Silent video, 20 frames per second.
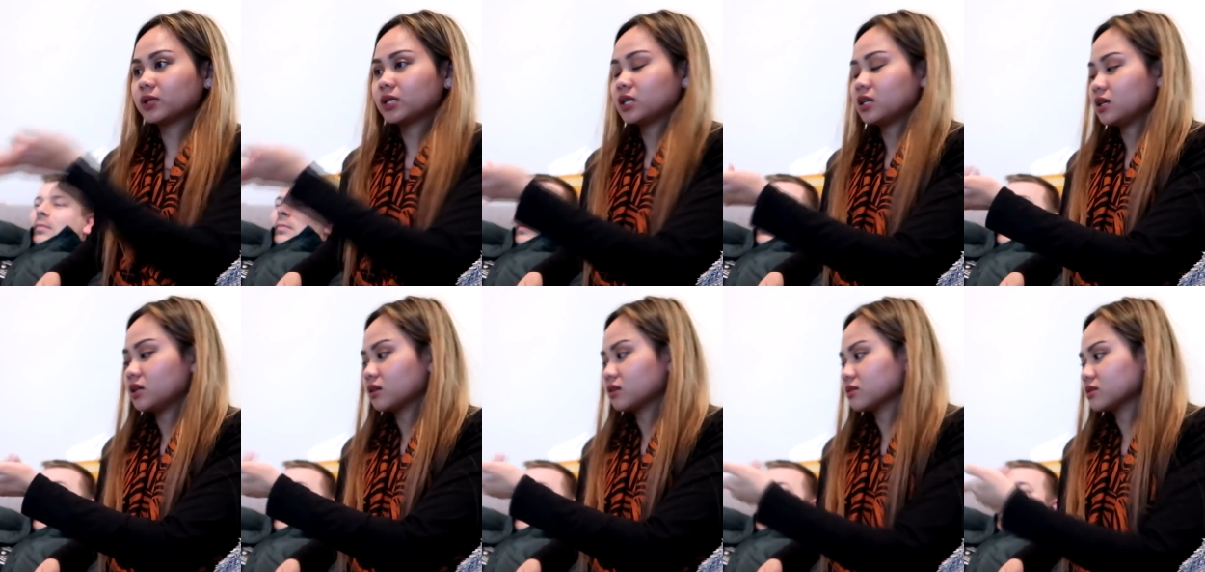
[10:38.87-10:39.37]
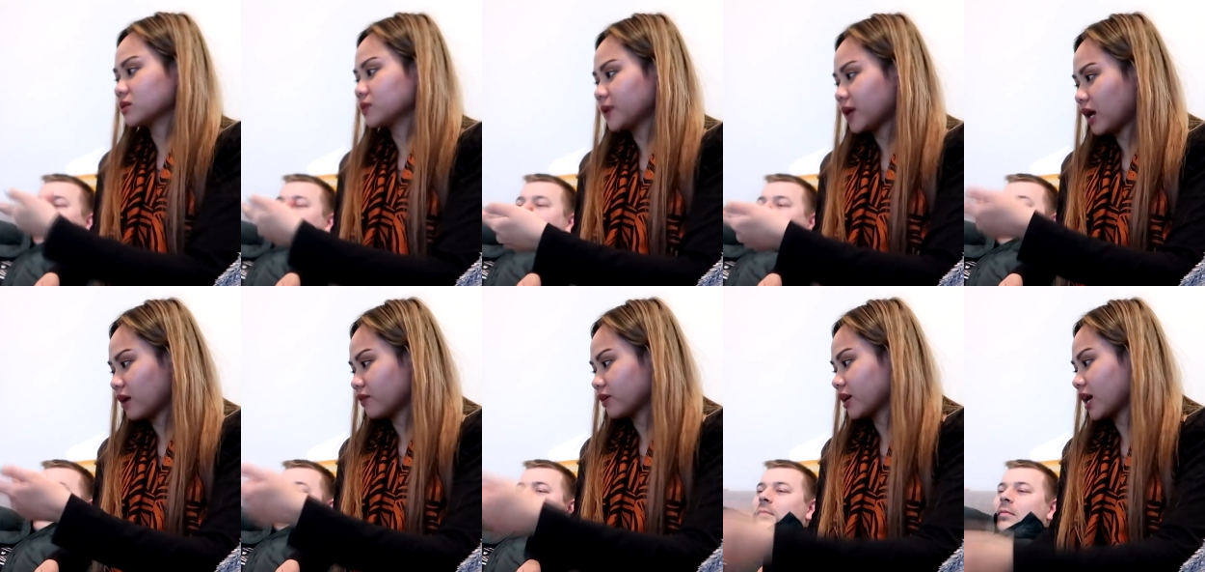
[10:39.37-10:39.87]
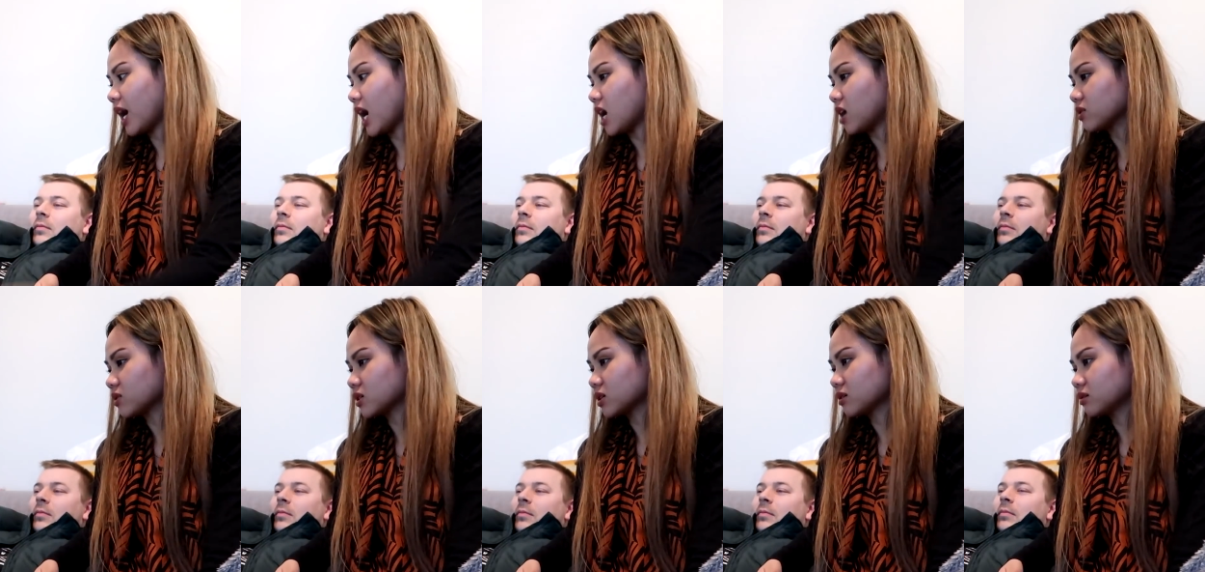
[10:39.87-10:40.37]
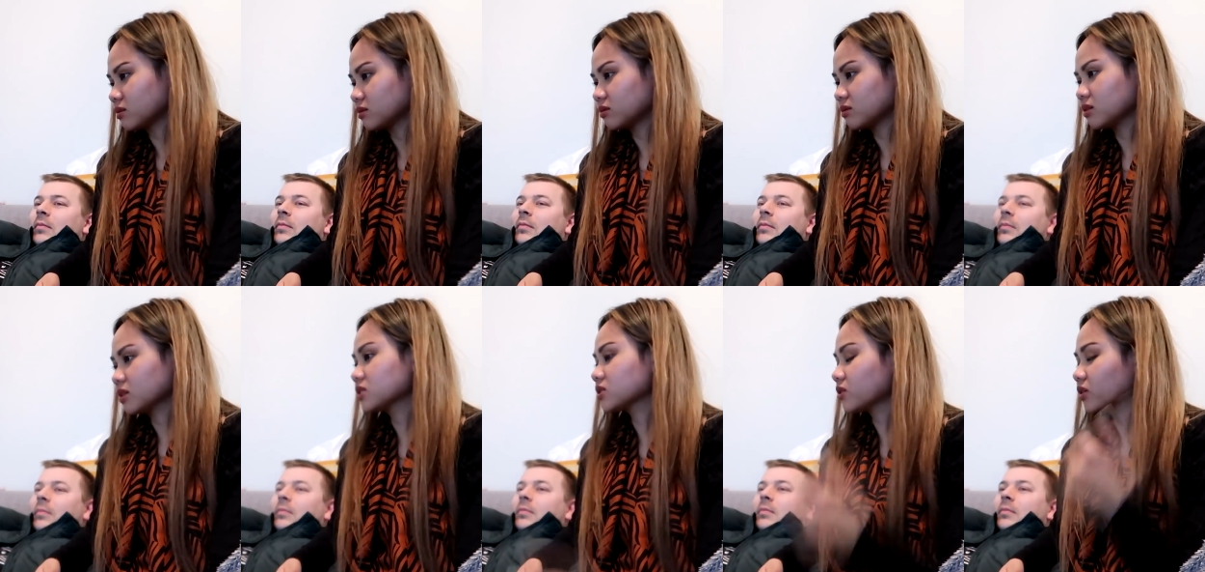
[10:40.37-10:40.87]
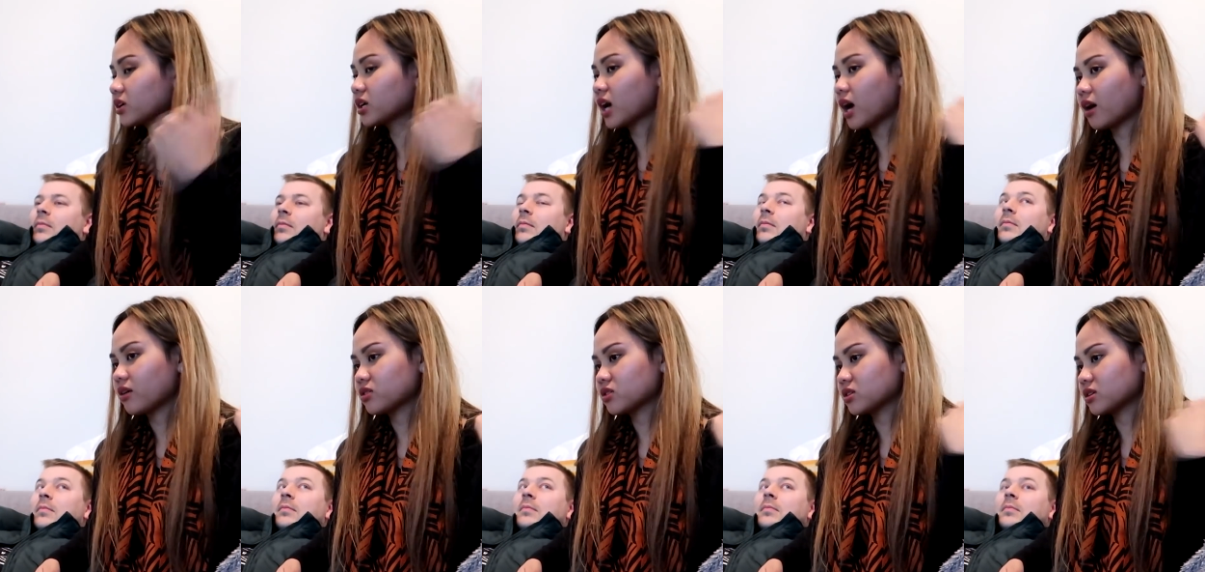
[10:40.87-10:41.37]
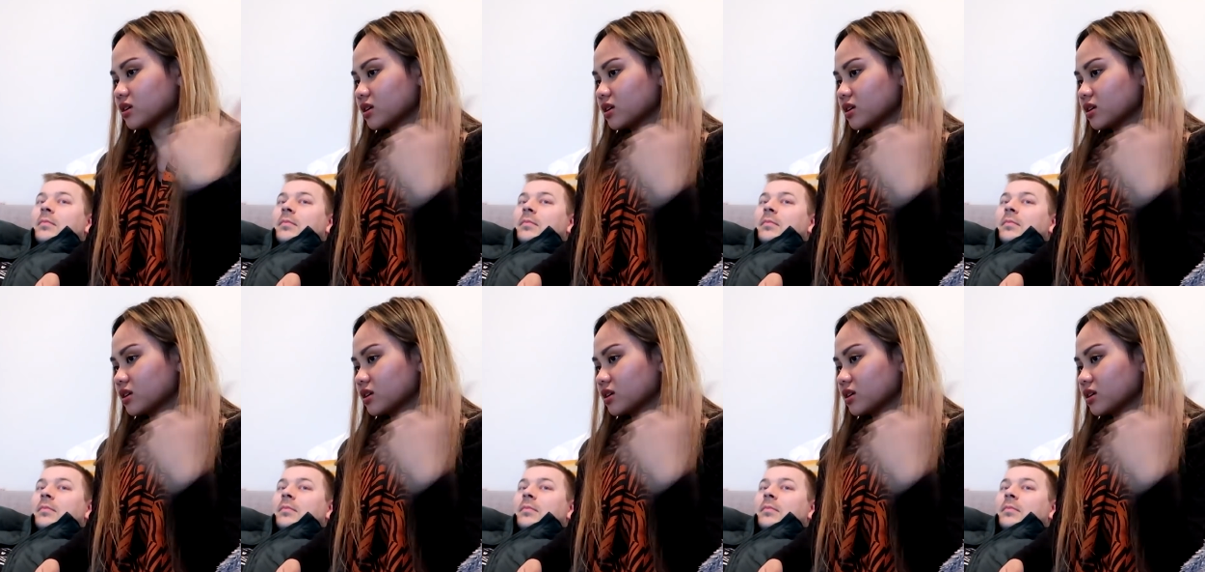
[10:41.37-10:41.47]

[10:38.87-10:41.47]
Speaker 1: it here because we have a couch. There's no couch